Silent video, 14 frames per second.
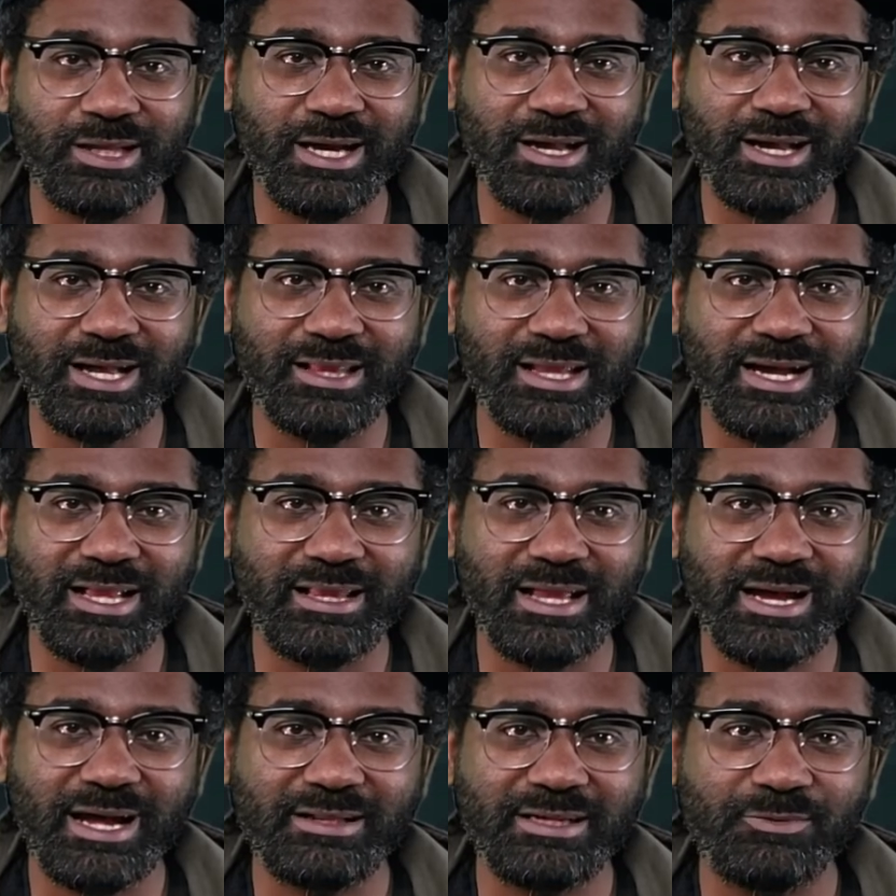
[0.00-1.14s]
Like I I
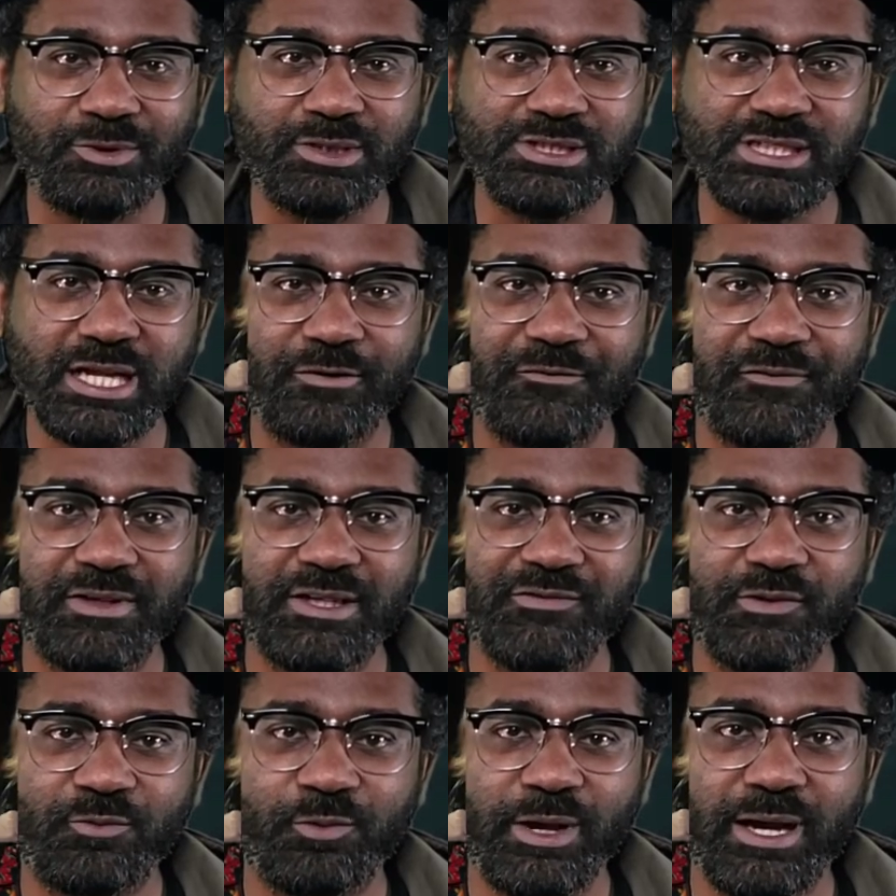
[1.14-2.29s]
I wanna shout out Flea
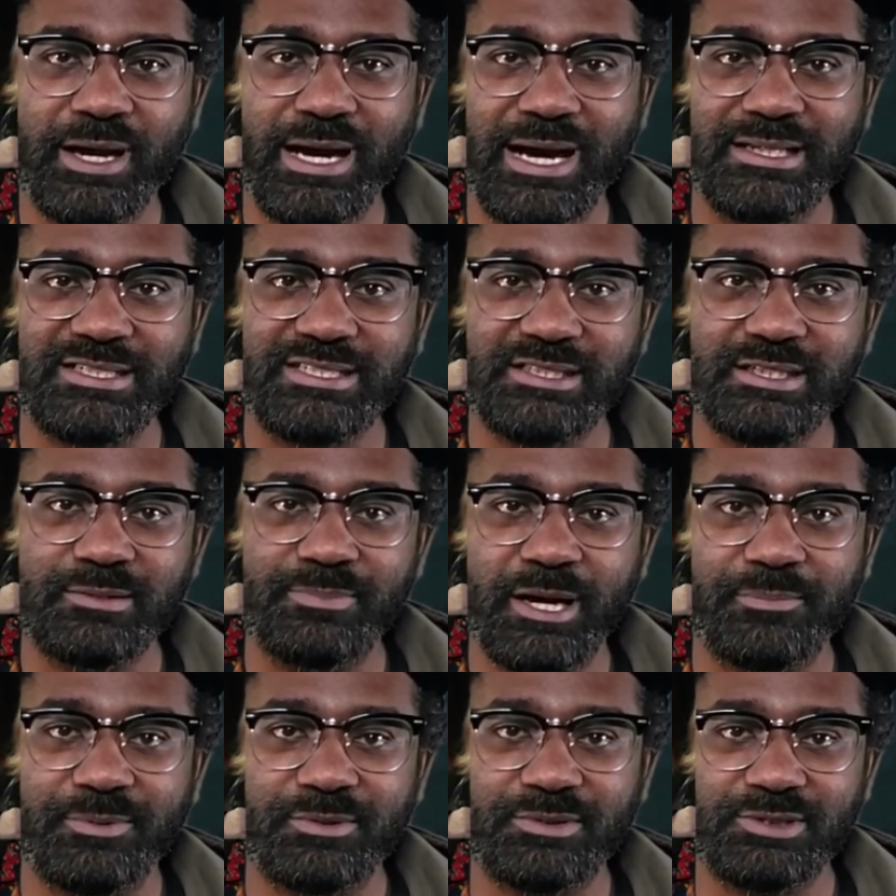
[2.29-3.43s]
from Red Hot Chili
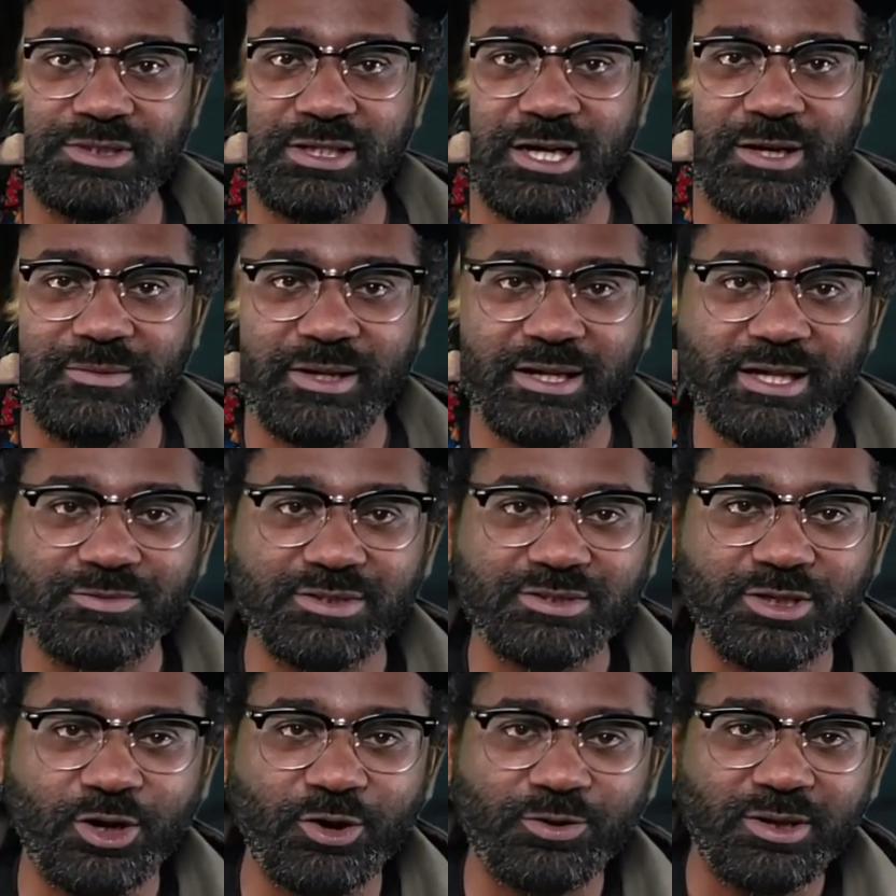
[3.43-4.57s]
Peppers. You know, I mean, he was
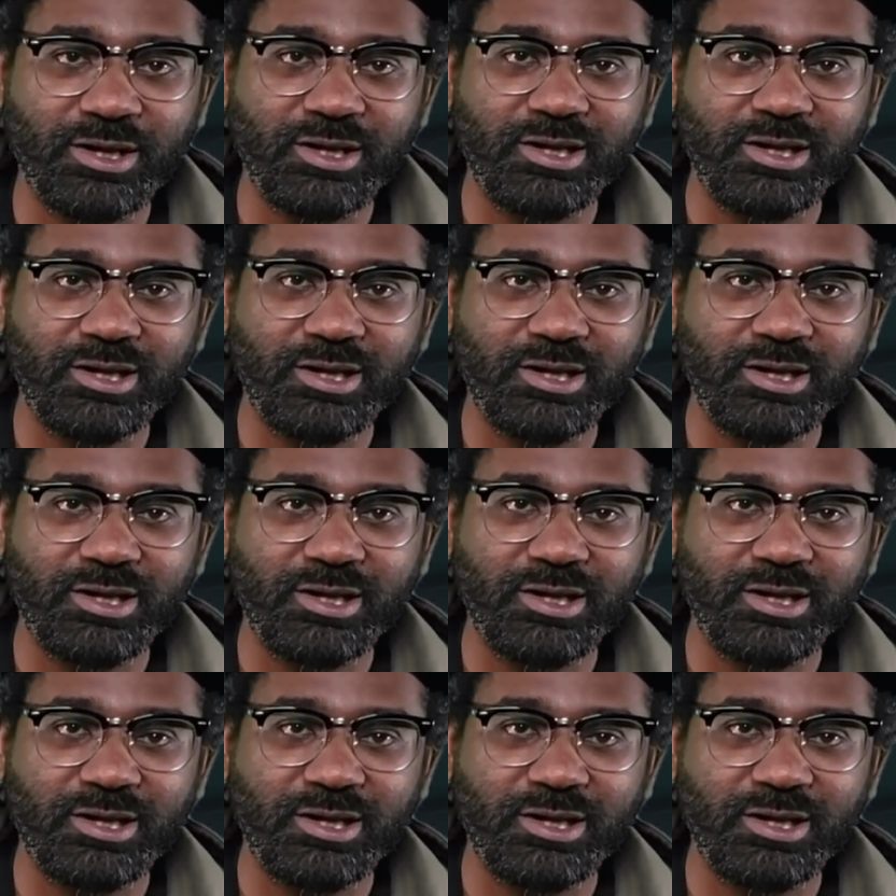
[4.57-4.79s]
dope.